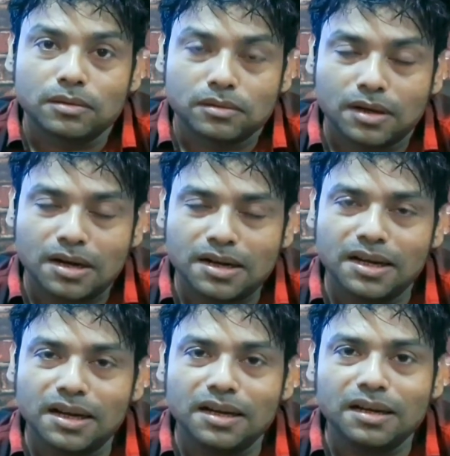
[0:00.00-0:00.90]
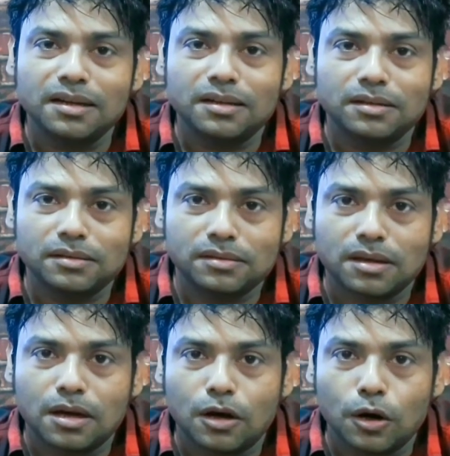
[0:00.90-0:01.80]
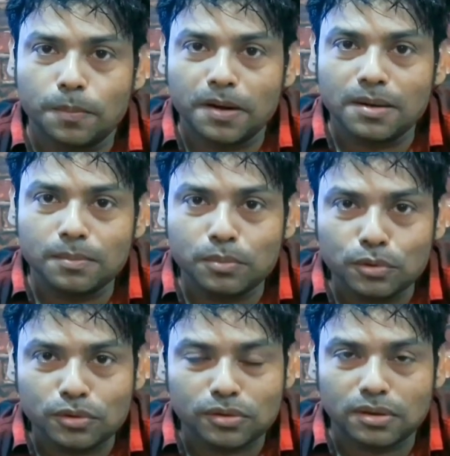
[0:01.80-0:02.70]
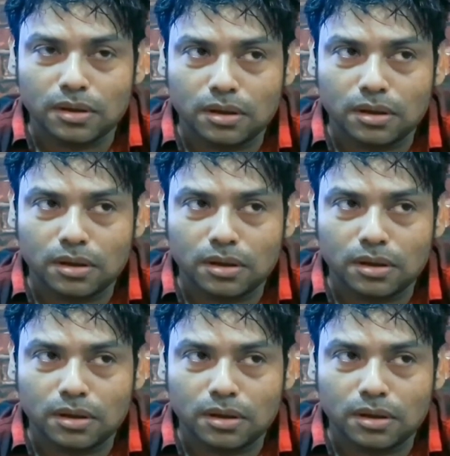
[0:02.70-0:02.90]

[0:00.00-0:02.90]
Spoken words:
Thirdly, the open book